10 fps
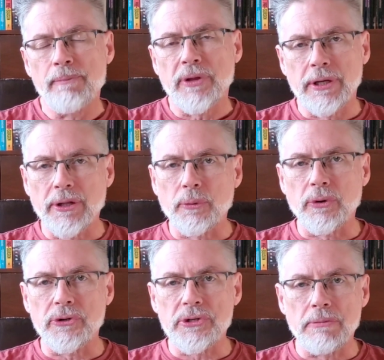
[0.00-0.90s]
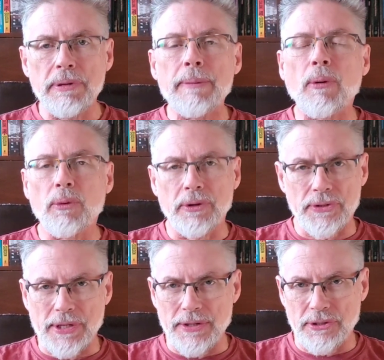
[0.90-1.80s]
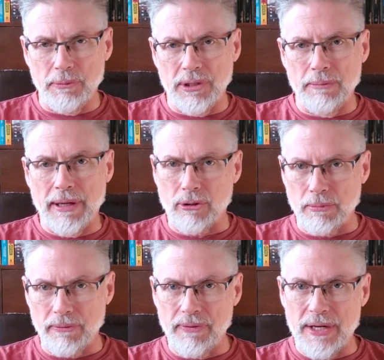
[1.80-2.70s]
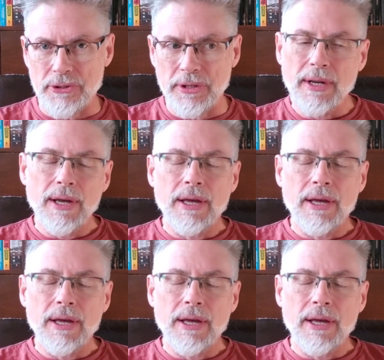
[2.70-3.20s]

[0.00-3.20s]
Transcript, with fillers: In other words, people were disgusted with the medical profession.